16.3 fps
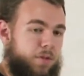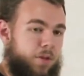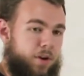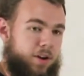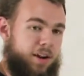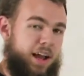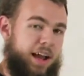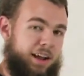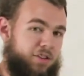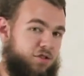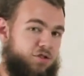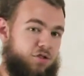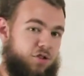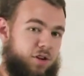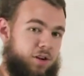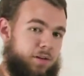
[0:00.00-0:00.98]
The
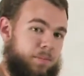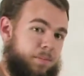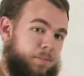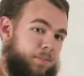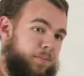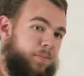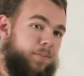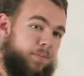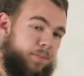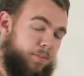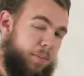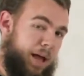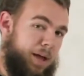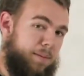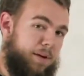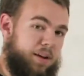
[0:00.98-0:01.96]
extra
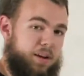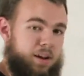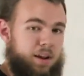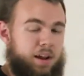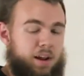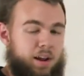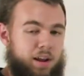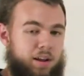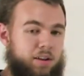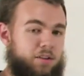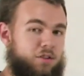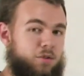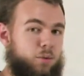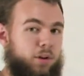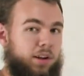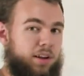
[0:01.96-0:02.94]
payment
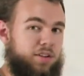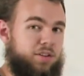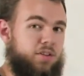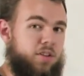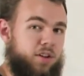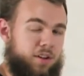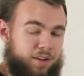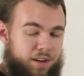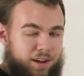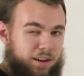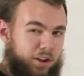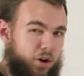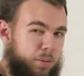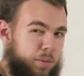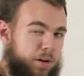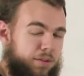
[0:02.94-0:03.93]
as well as a
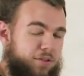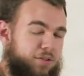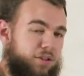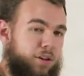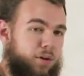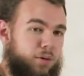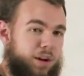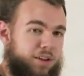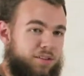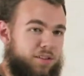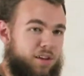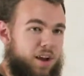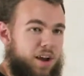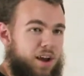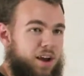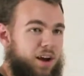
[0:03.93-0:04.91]
little bit of
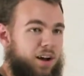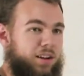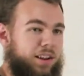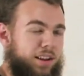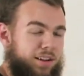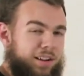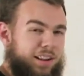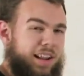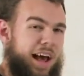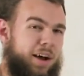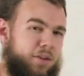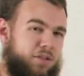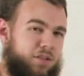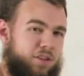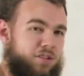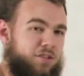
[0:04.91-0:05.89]
slowness
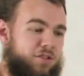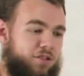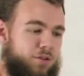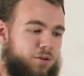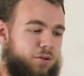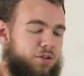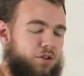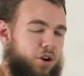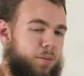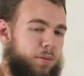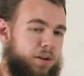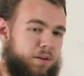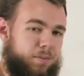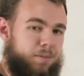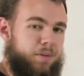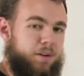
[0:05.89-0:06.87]
allows us to
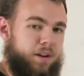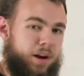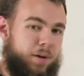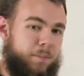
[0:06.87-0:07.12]
determine,